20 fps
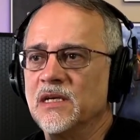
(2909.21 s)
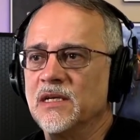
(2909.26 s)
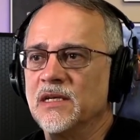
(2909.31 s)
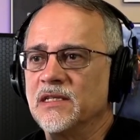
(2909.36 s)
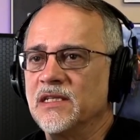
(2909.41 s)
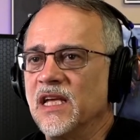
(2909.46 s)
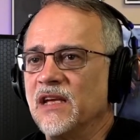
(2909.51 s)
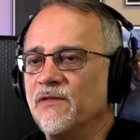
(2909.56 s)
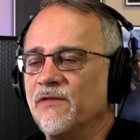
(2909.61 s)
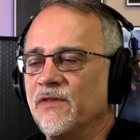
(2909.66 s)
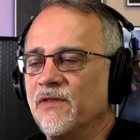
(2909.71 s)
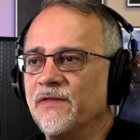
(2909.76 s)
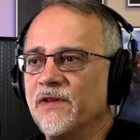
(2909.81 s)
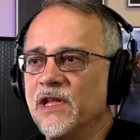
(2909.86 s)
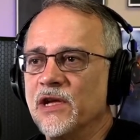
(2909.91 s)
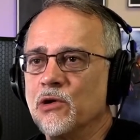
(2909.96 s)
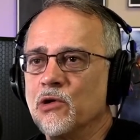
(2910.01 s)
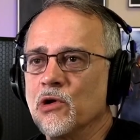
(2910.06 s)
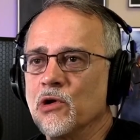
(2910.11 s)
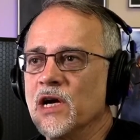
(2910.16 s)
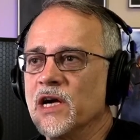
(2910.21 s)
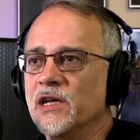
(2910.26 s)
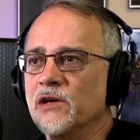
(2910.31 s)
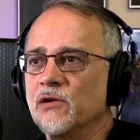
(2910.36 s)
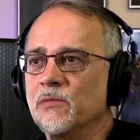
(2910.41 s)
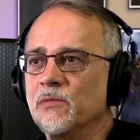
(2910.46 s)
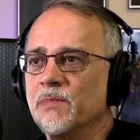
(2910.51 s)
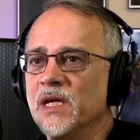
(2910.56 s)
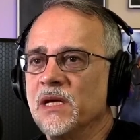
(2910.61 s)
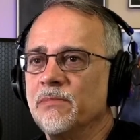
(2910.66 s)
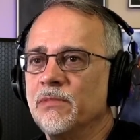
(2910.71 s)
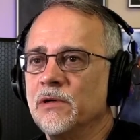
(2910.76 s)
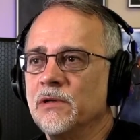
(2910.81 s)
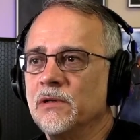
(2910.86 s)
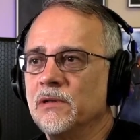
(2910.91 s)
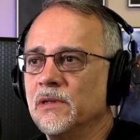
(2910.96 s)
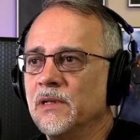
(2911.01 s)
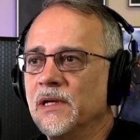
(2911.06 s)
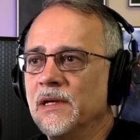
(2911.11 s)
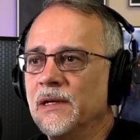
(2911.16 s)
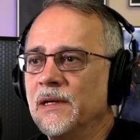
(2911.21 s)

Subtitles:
say 50 or 100 people